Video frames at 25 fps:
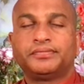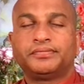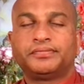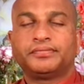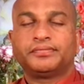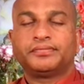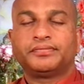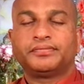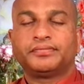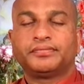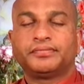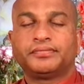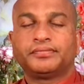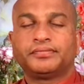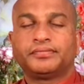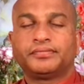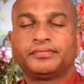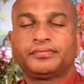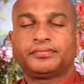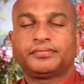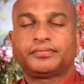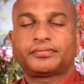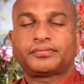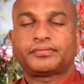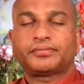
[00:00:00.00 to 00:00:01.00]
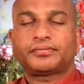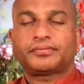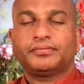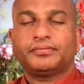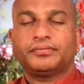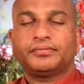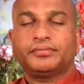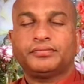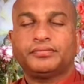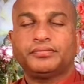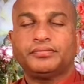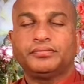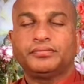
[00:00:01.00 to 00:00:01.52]

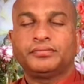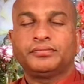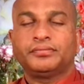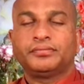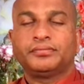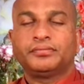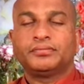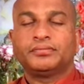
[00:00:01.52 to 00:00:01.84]
Nobody speaks.